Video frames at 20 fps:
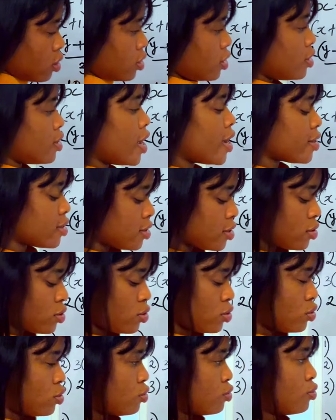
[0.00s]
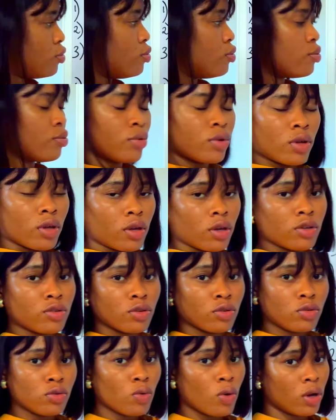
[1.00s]
The next thing to do is
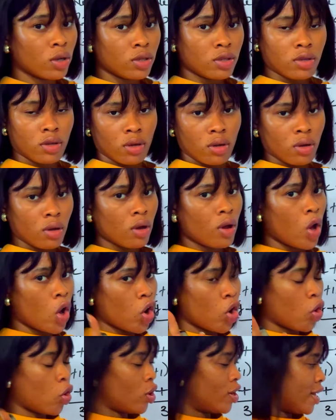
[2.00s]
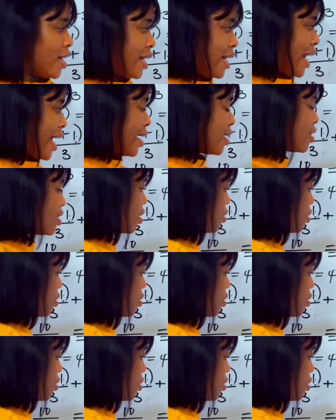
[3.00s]
to do what? Collect like